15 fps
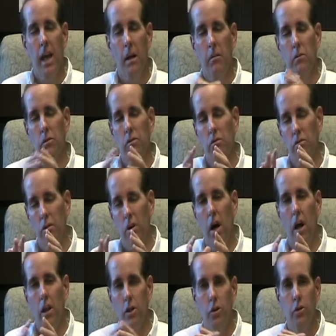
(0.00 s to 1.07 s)
game's
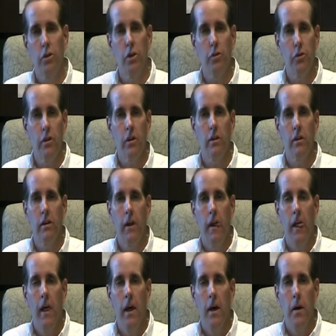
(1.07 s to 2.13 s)
a little different,
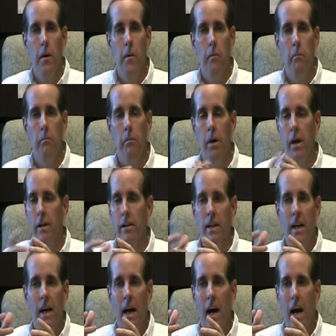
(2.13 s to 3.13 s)
but